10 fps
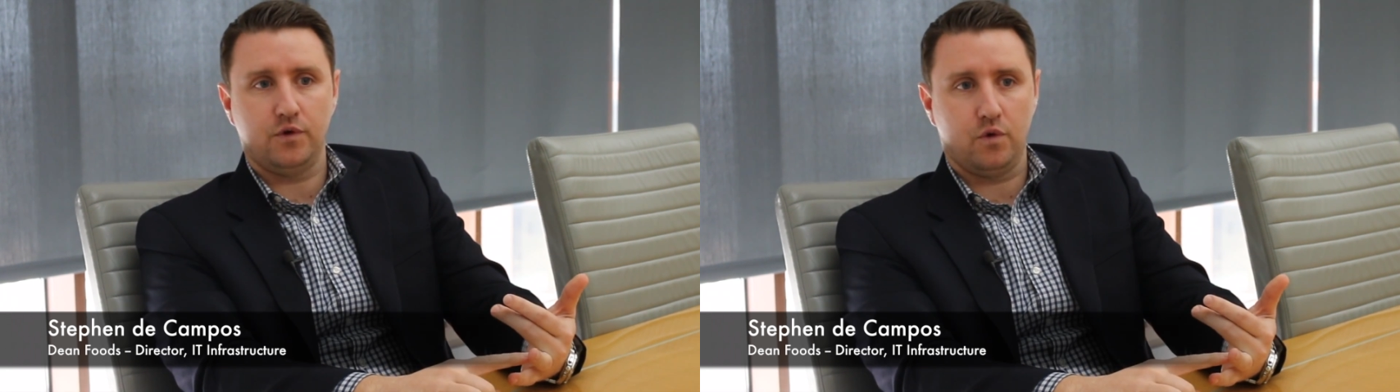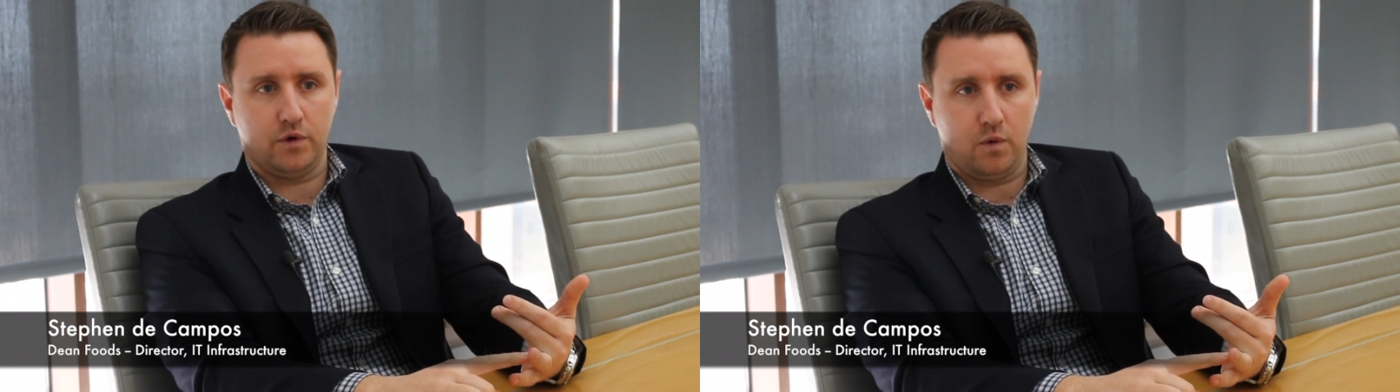
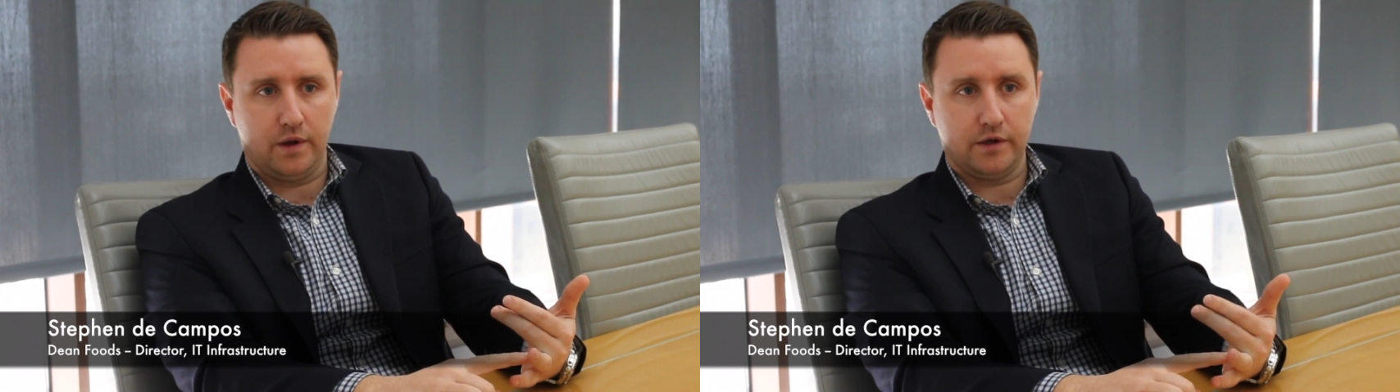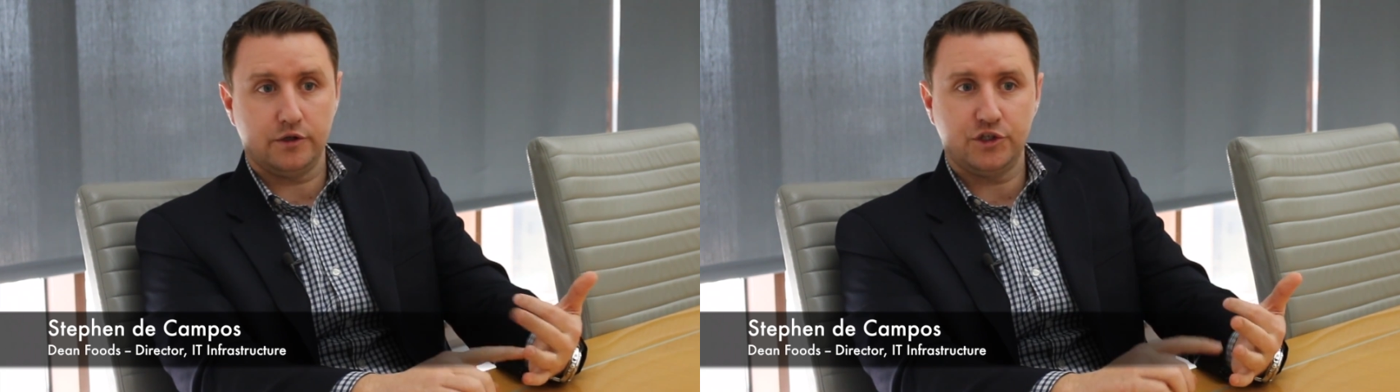the order
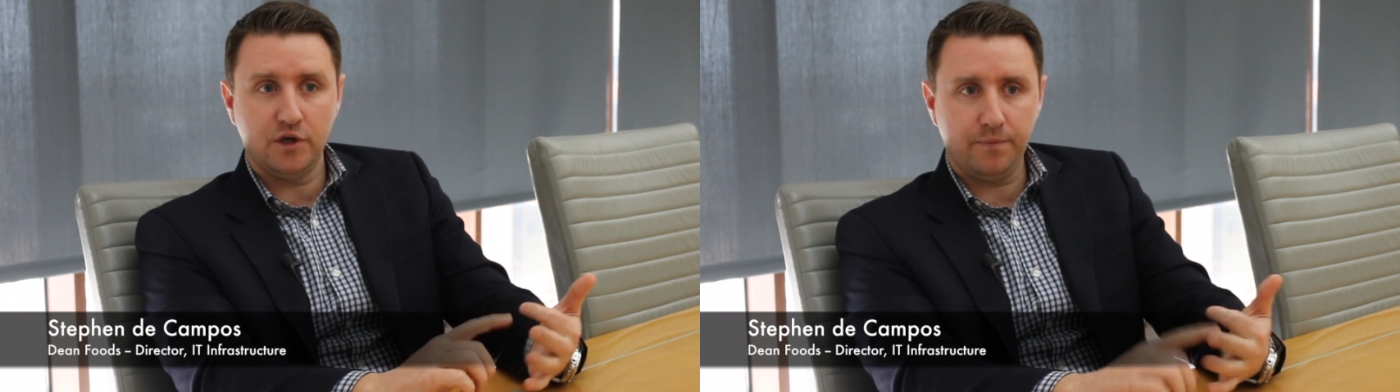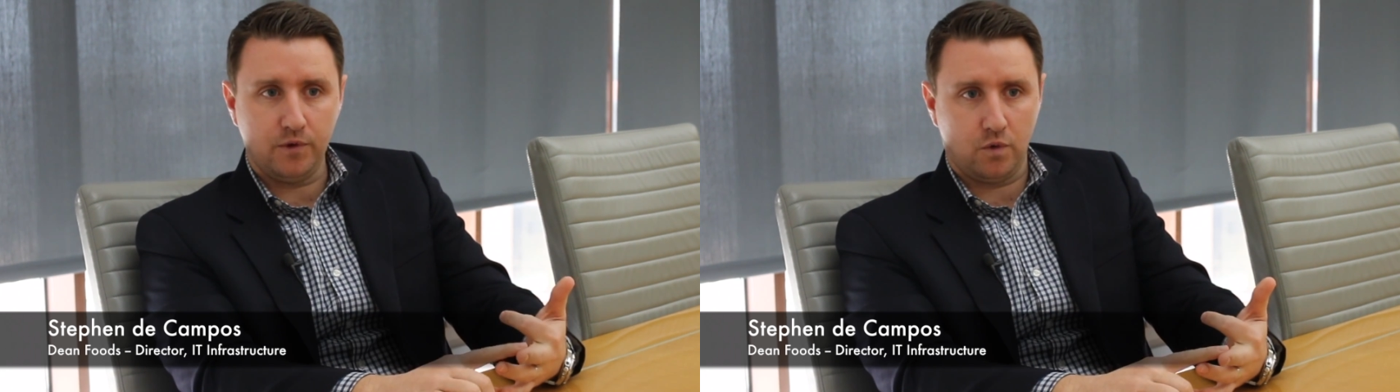quicker,
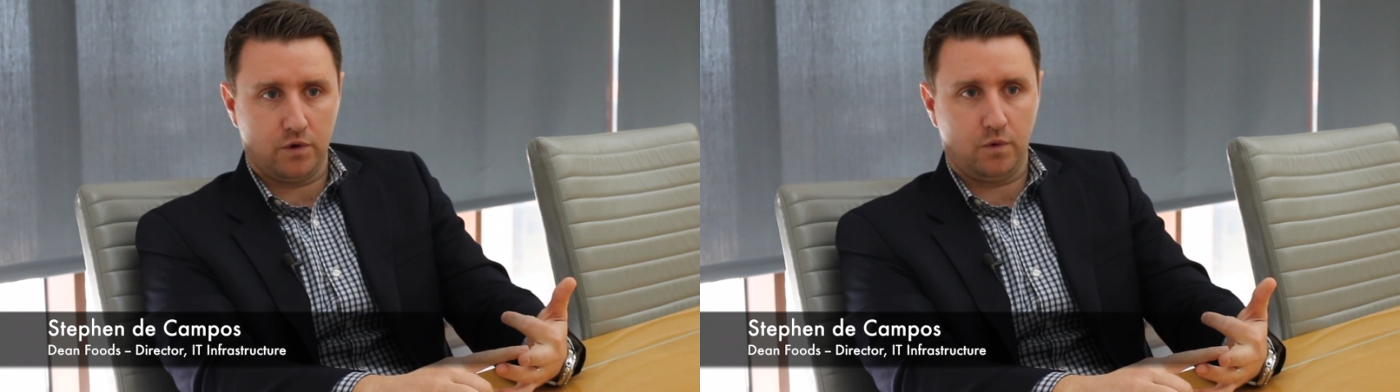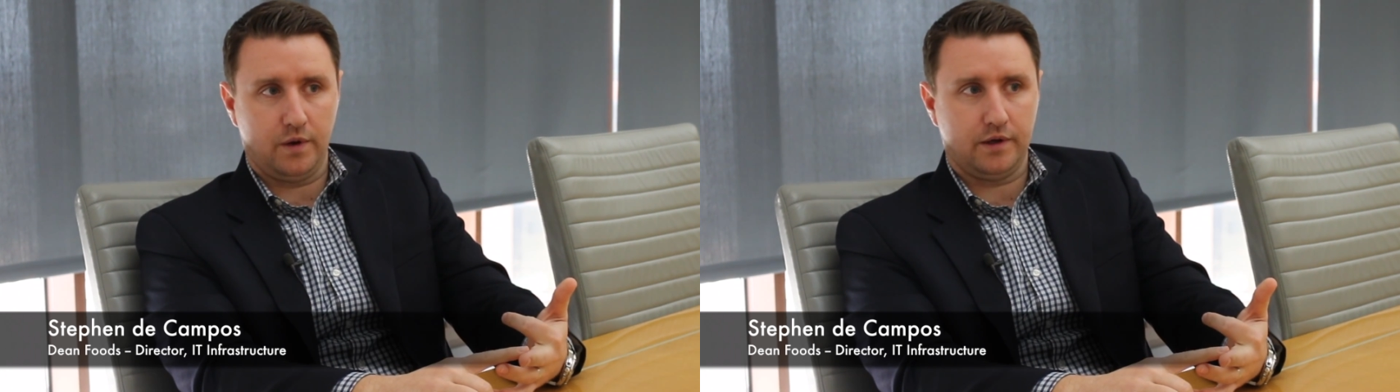ship the
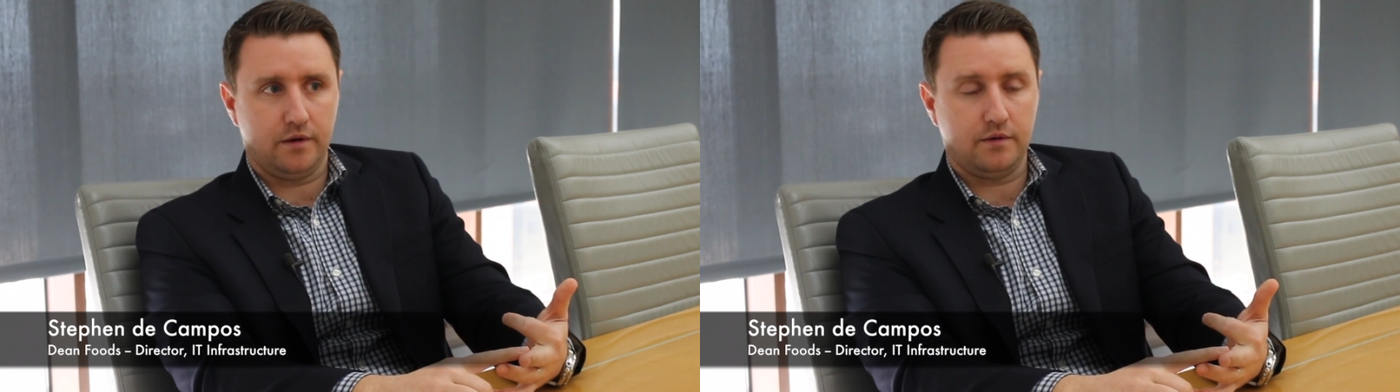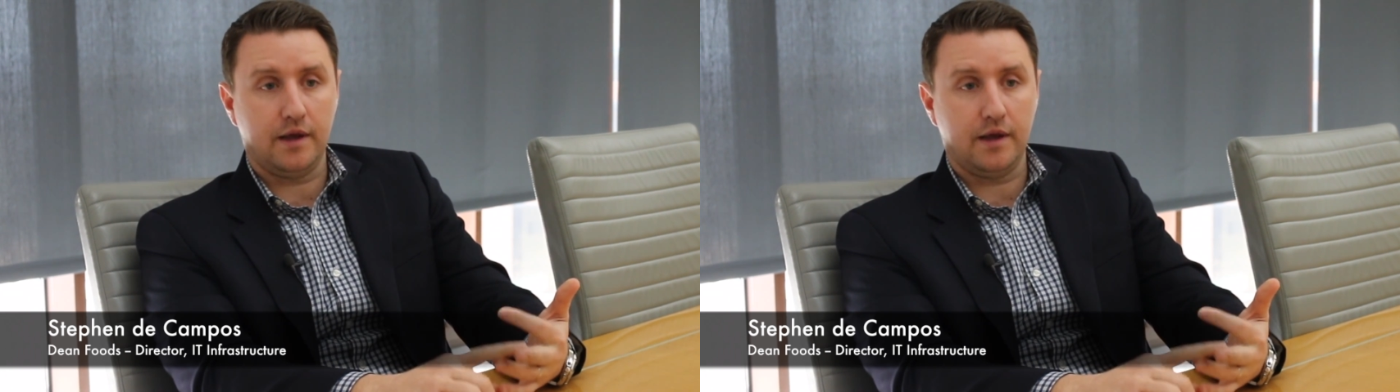order quicker,